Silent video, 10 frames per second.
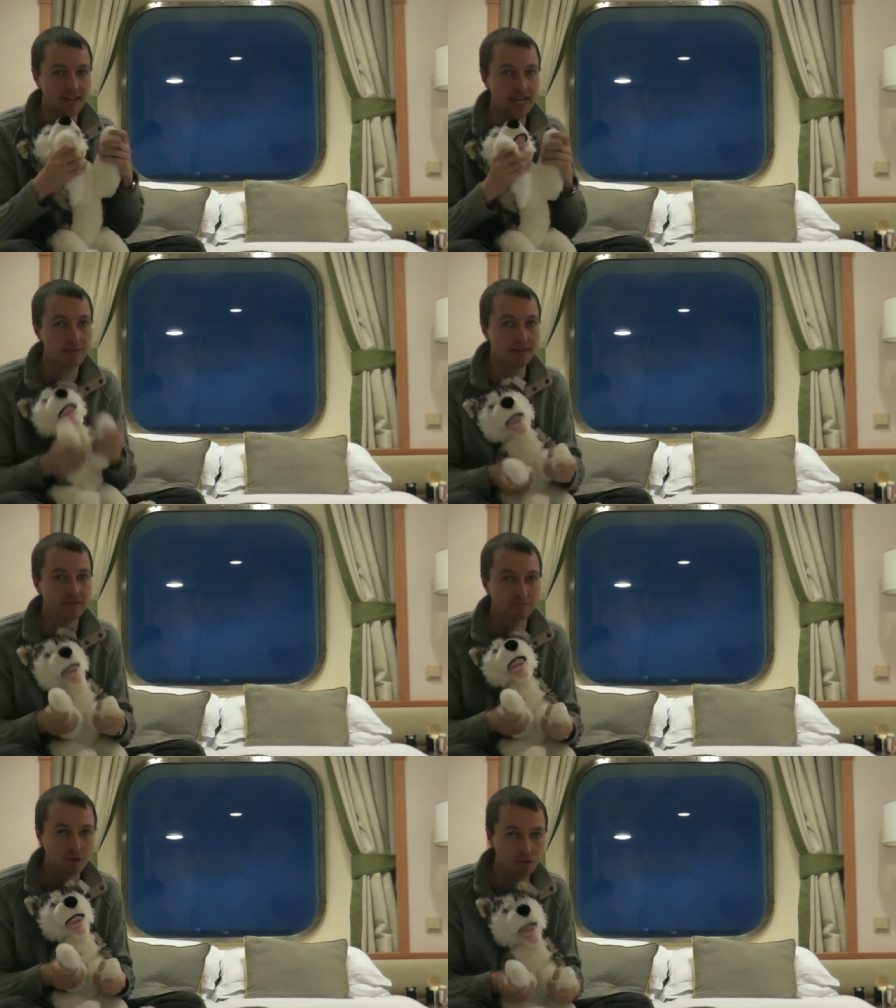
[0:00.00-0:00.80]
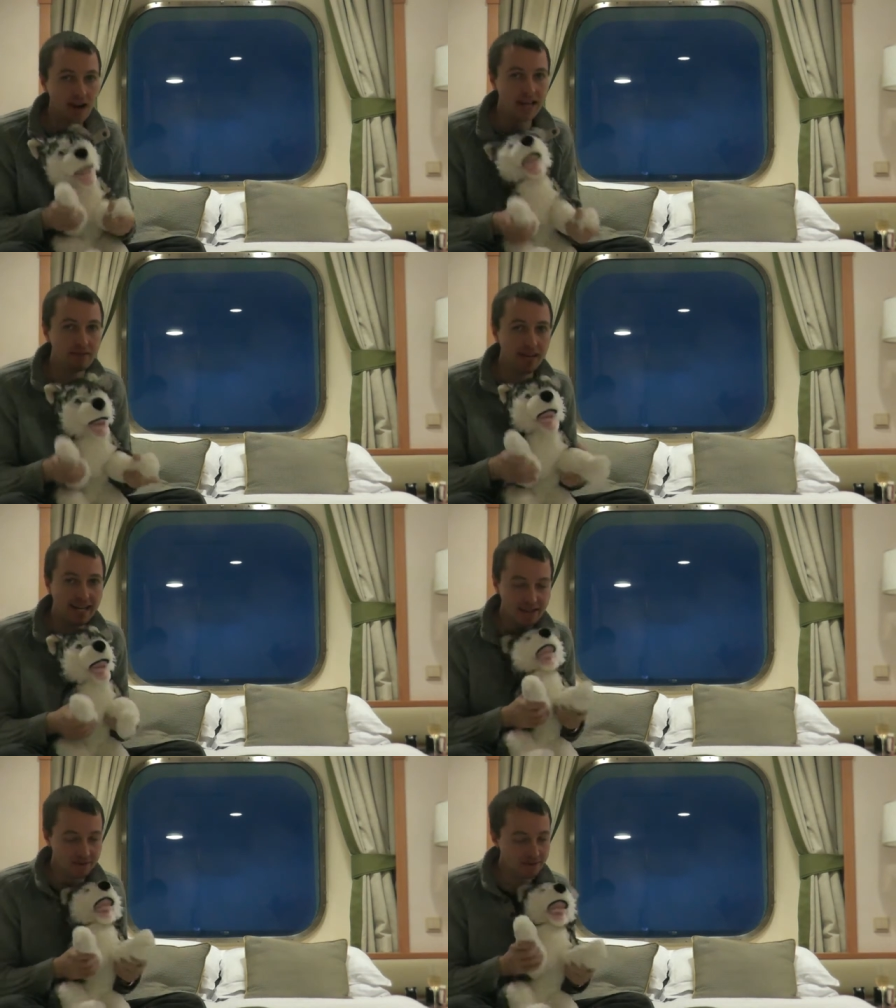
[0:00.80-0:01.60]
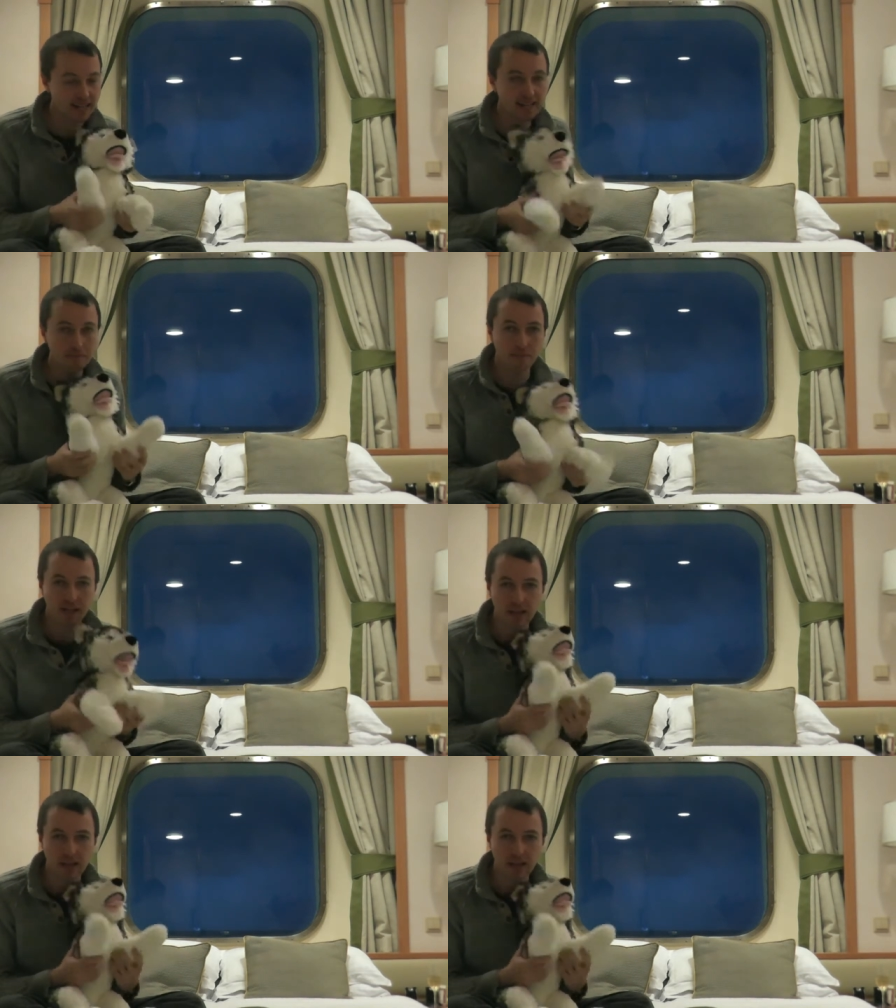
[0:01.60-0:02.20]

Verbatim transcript: It'd be great if I get to see them,